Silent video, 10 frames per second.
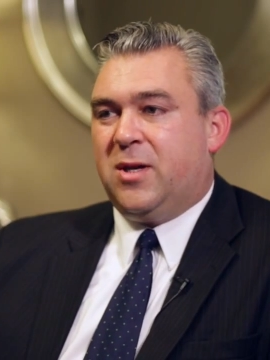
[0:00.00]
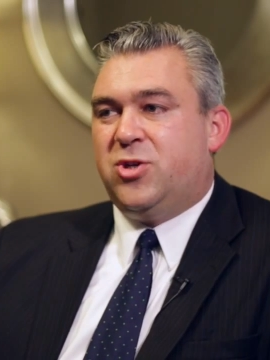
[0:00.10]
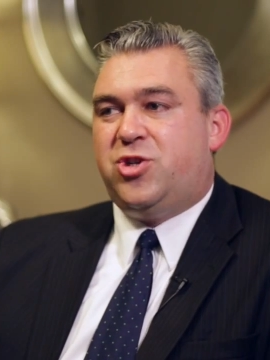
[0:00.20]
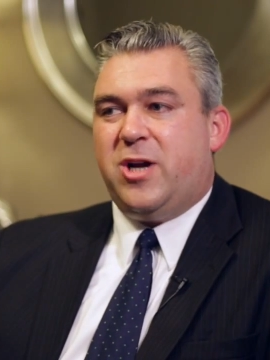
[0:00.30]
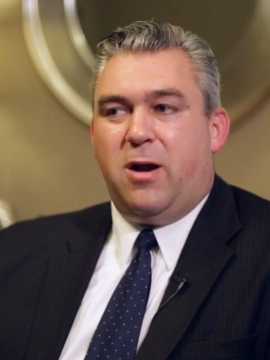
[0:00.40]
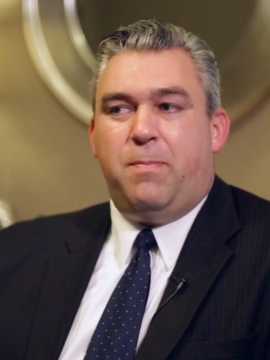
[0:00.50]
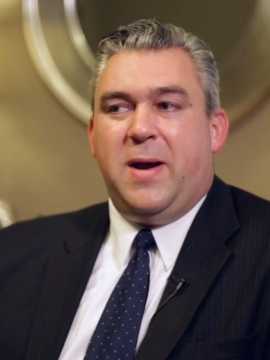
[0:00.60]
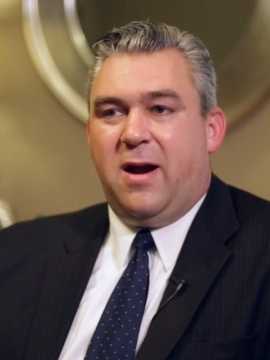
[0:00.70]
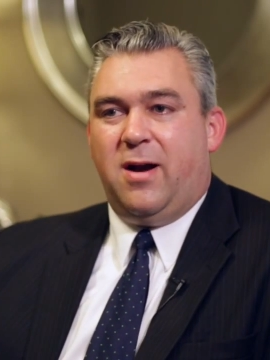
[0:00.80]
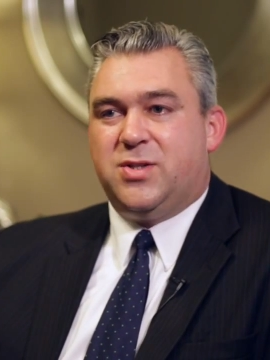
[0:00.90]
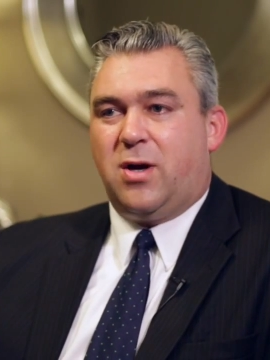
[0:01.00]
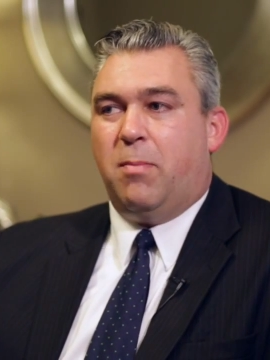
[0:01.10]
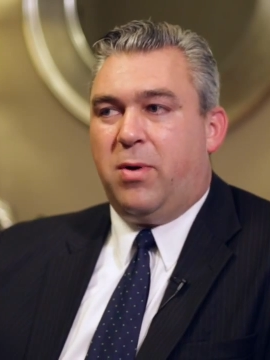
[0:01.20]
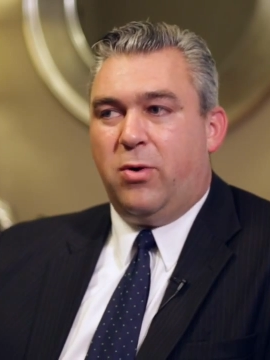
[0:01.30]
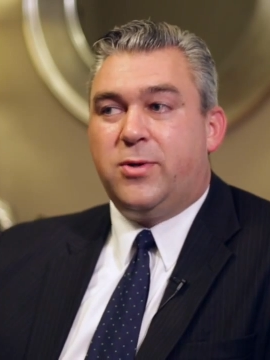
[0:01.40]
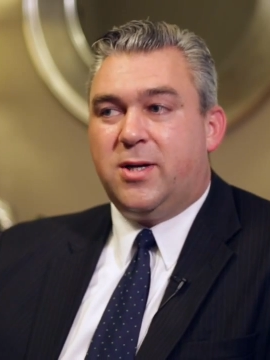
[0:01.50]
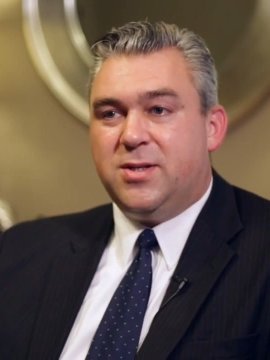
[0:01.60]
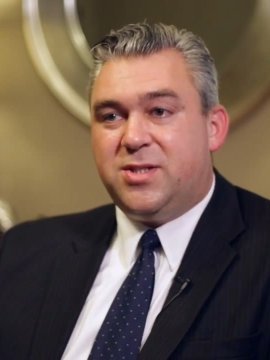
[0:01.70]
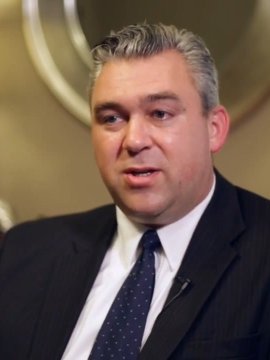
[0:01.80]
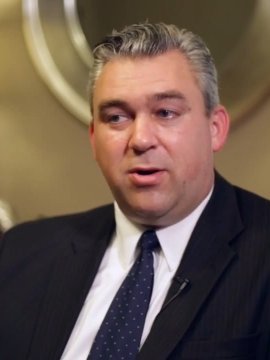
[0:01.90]
Shared parents are both
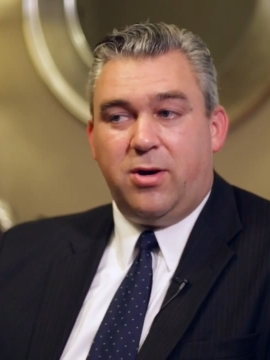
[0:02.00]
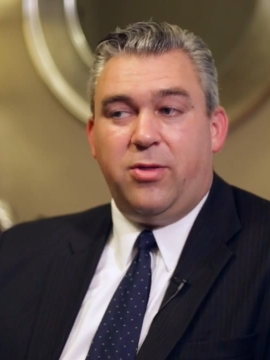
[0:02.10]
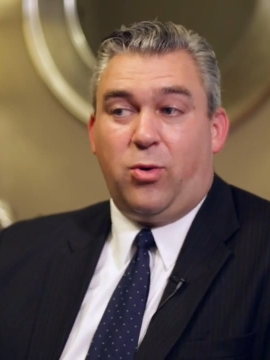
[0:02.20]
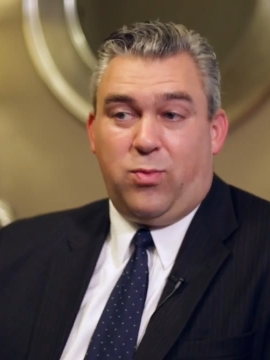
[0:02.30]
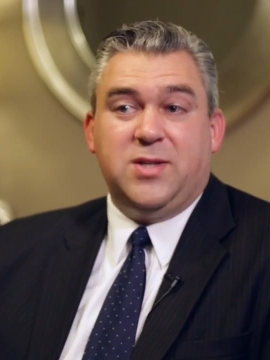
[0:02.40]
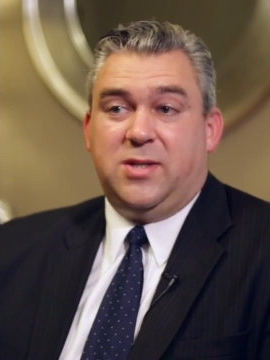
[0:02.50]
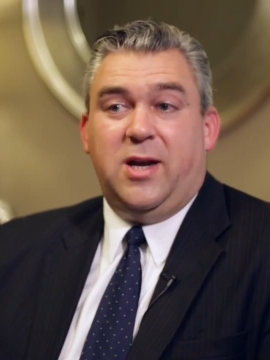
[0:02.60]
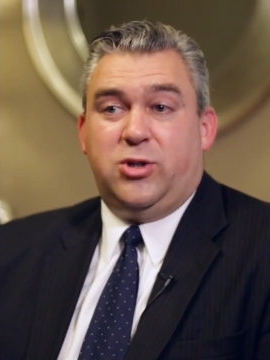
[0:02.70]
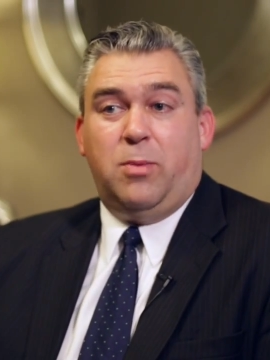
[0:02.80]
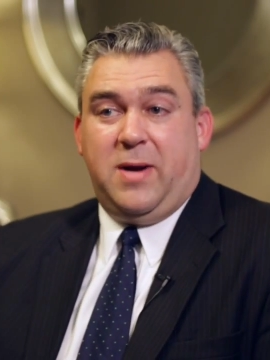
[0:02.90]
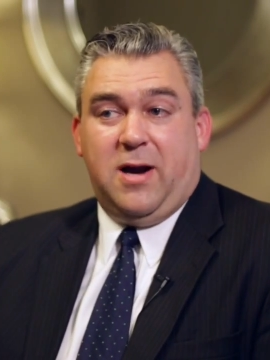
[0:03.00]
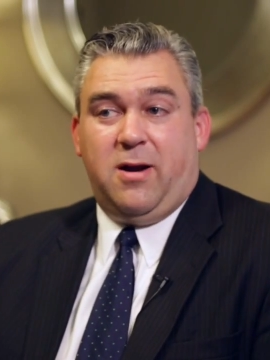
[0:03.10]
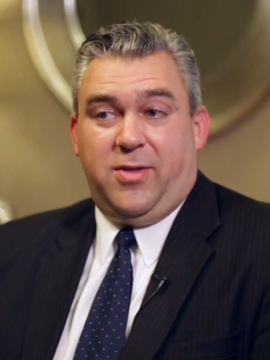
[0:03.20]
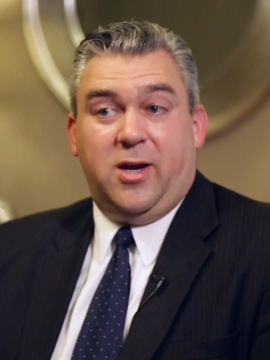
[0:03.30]
considered the residential parent,